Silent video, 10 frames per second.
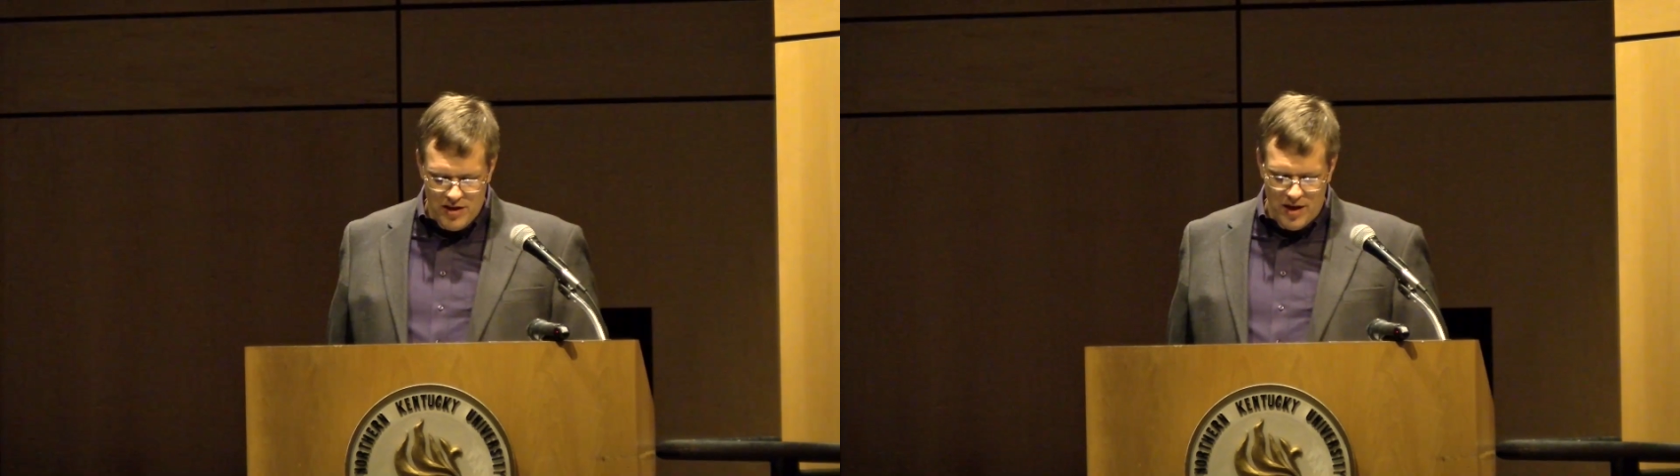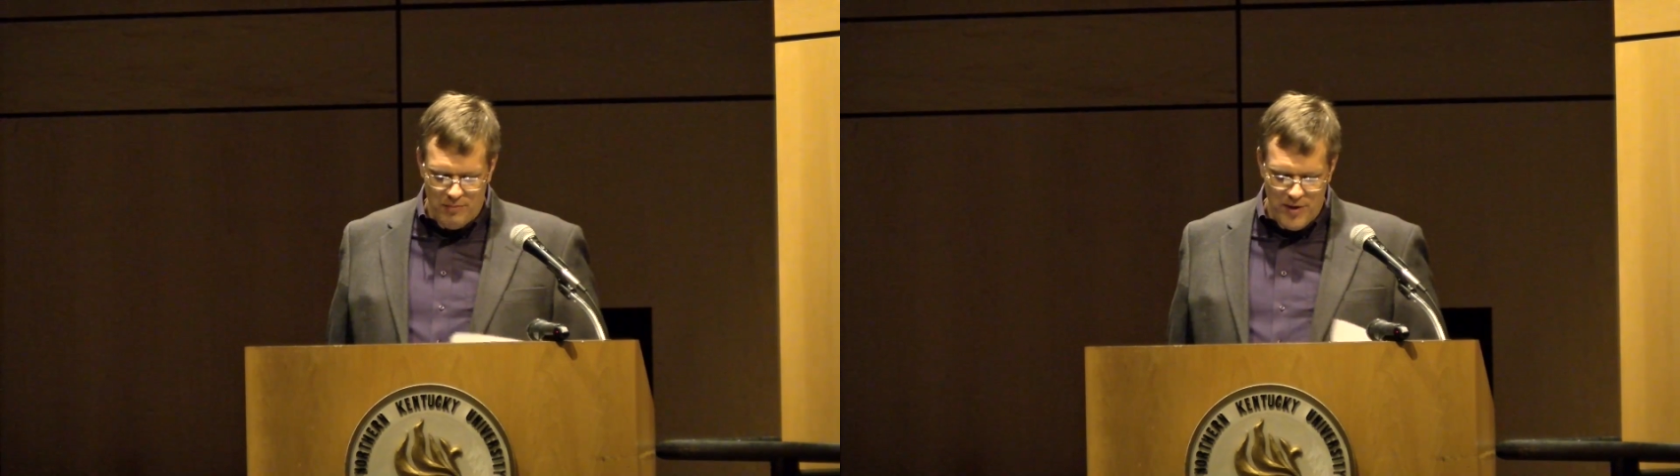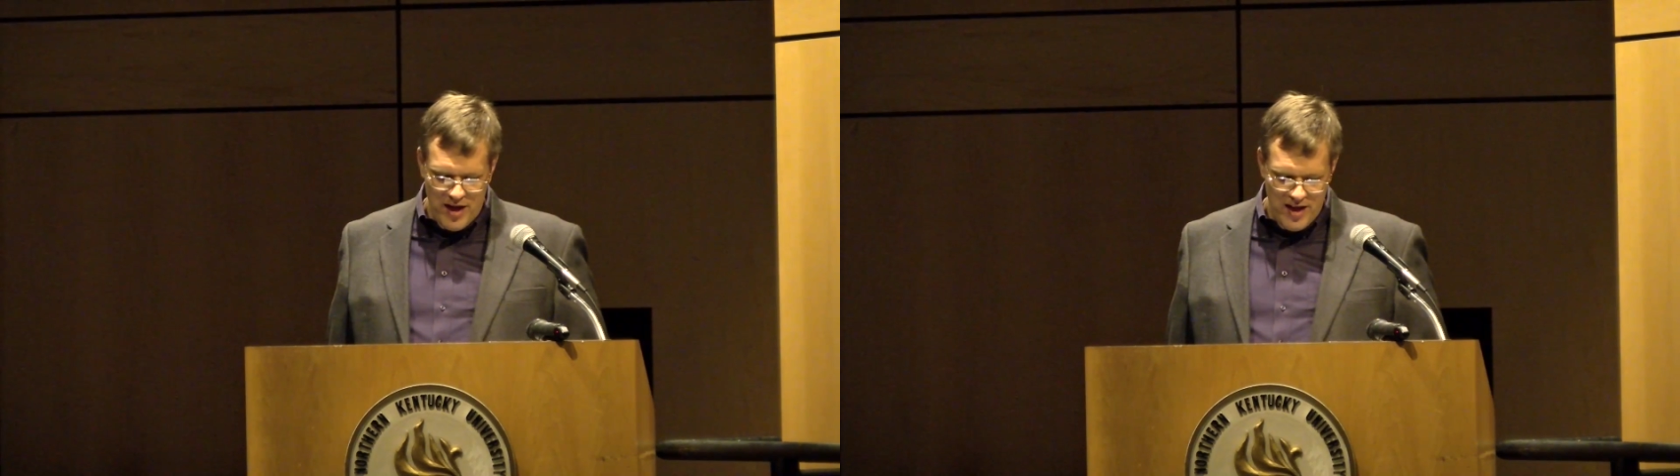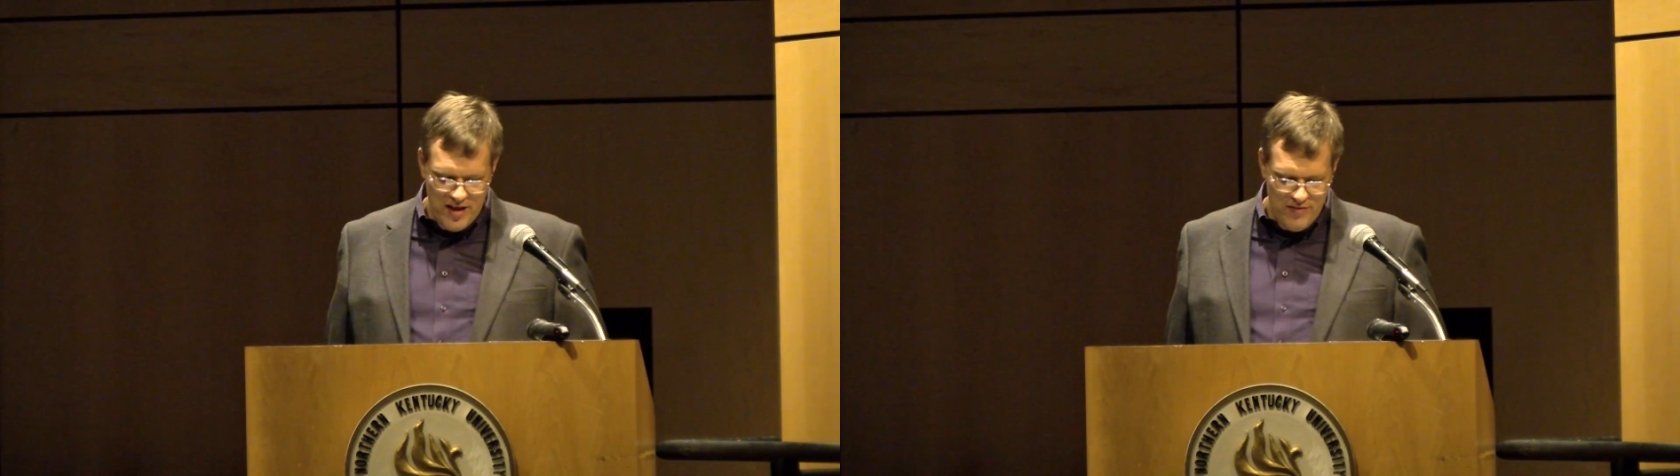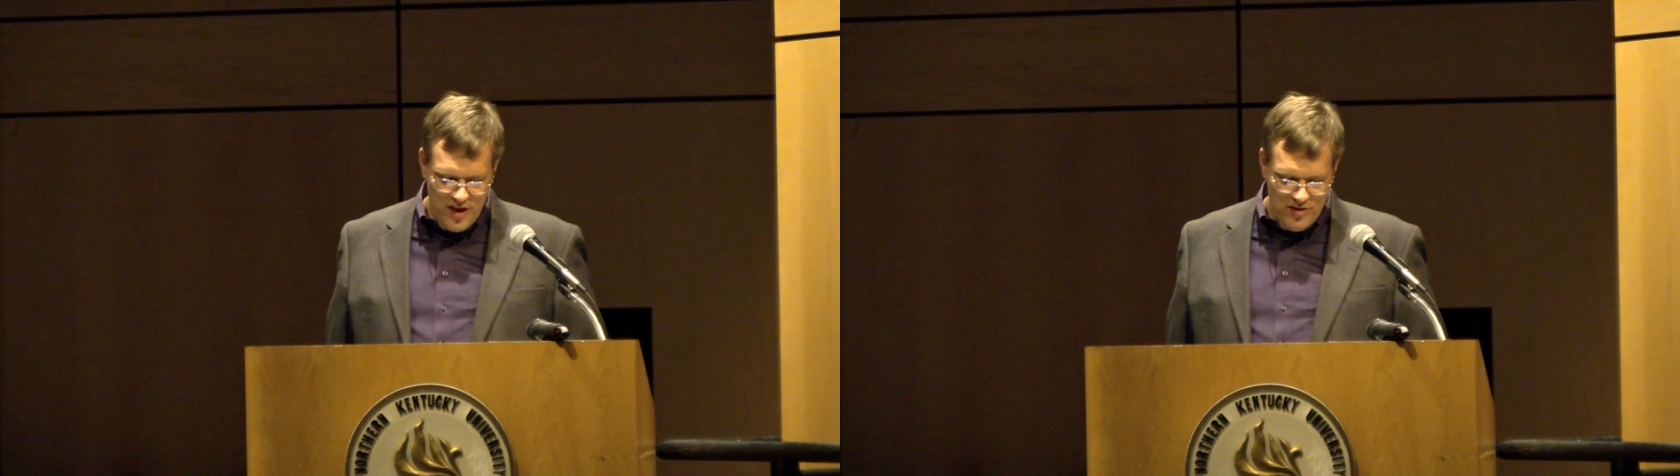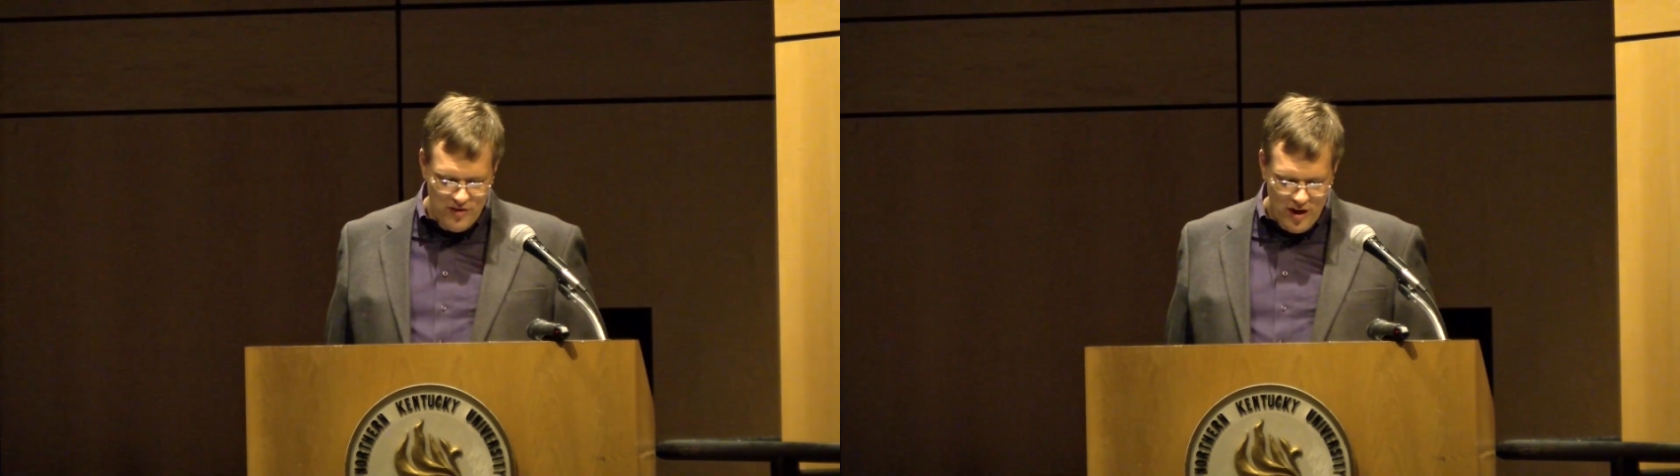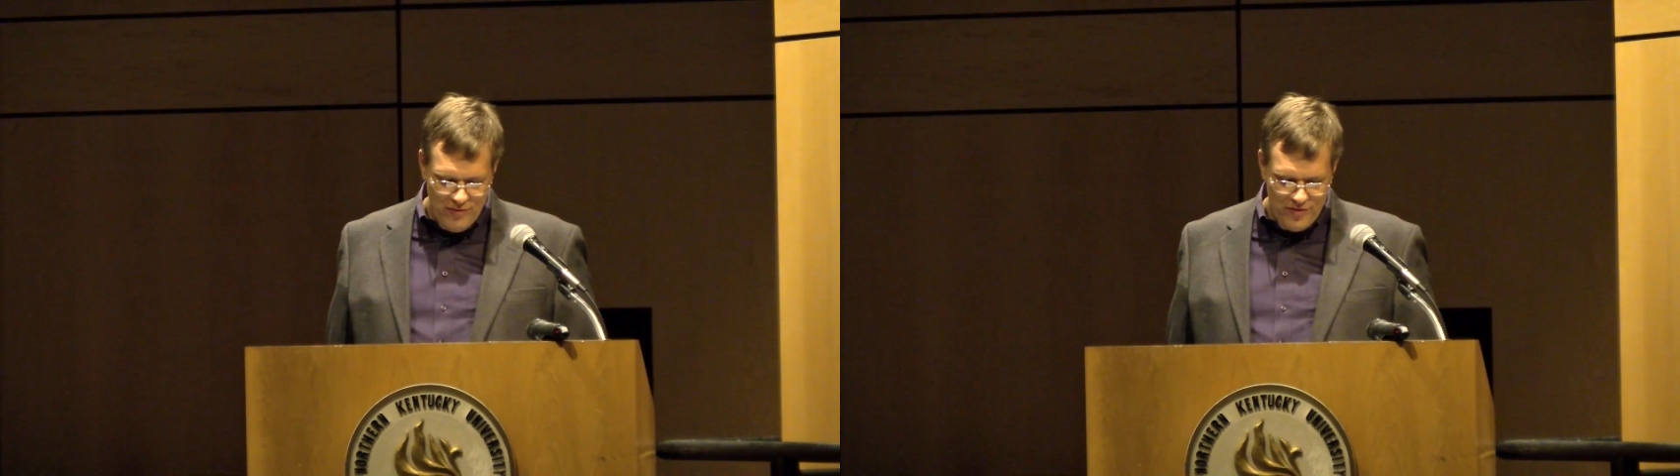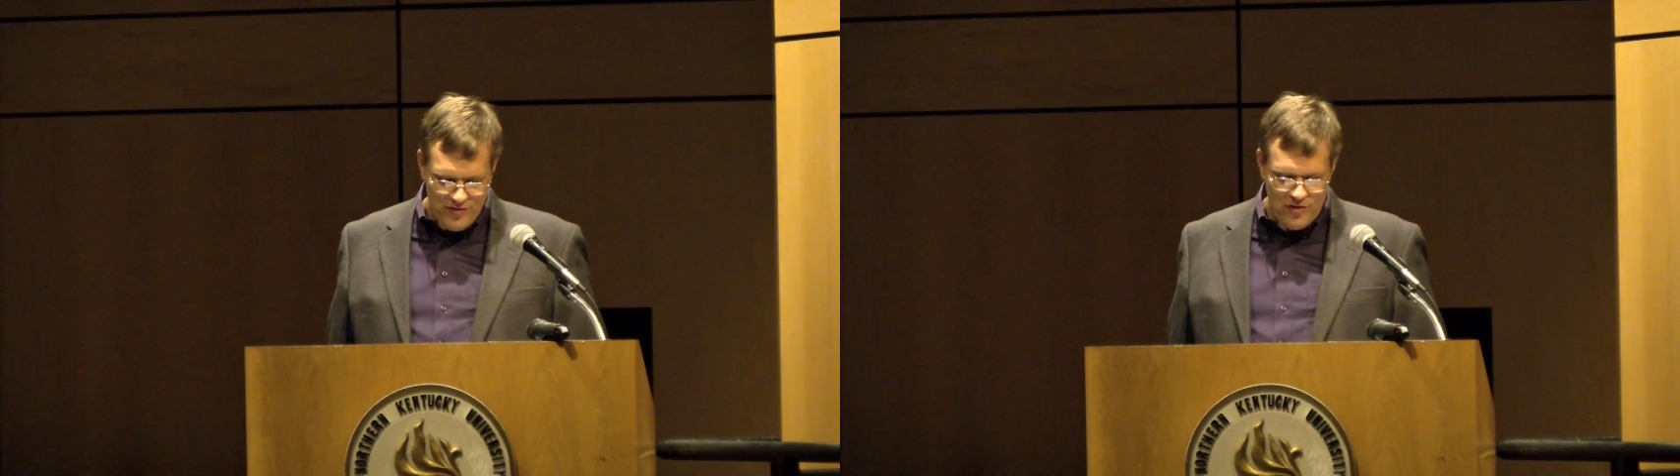Now, many of these
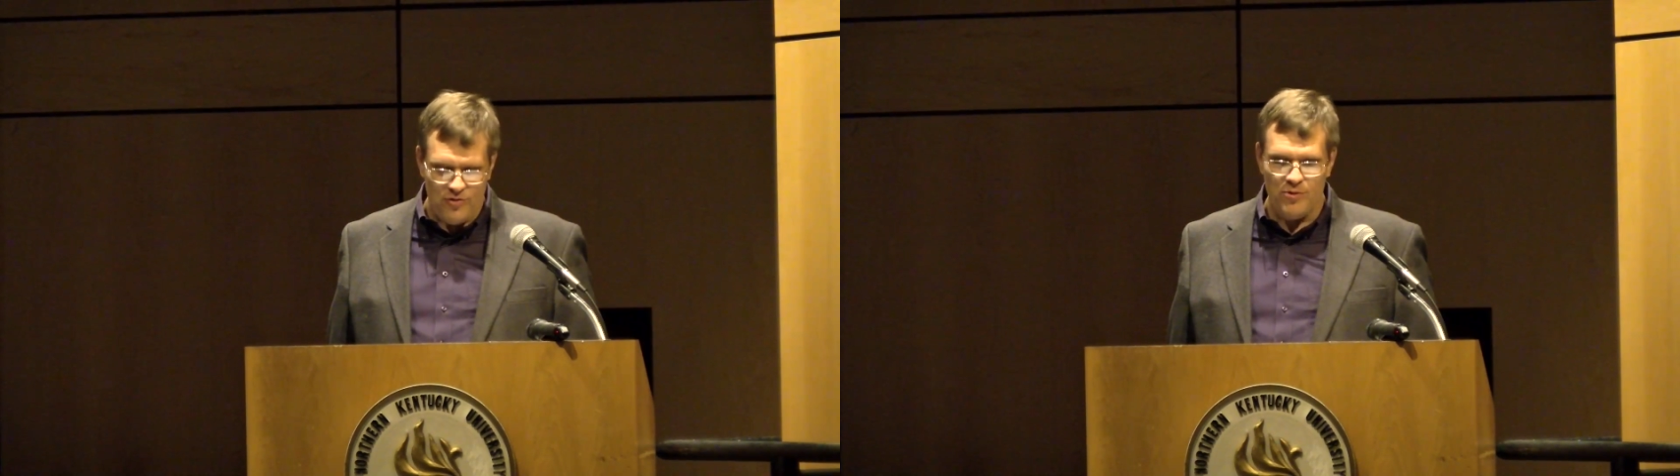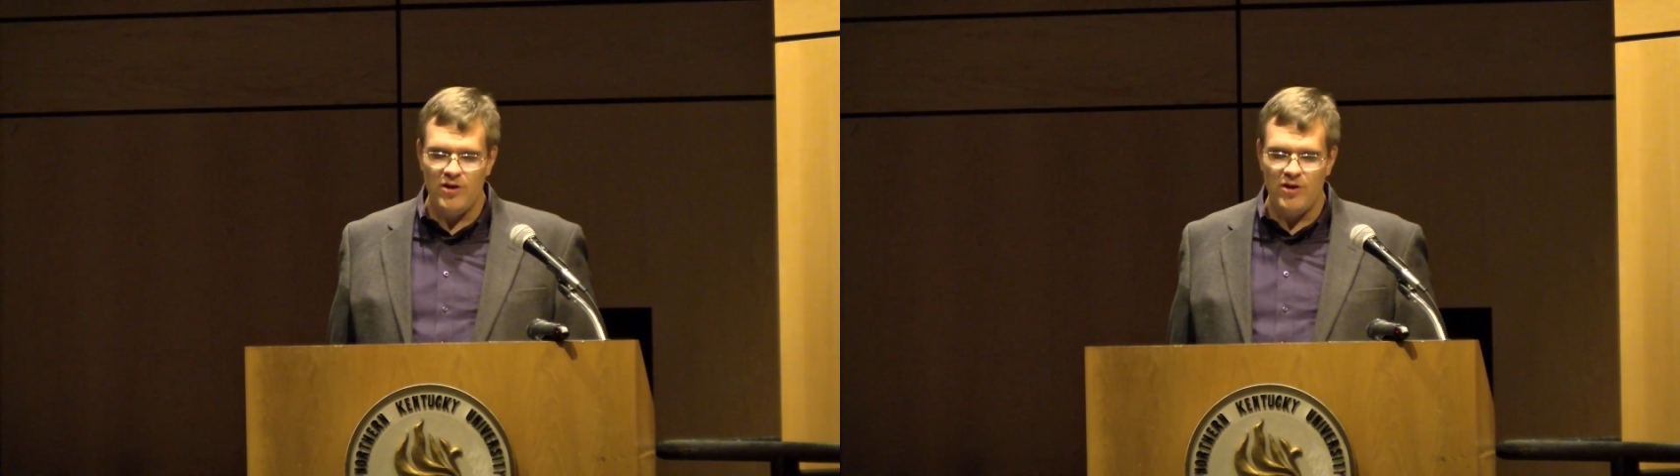officers,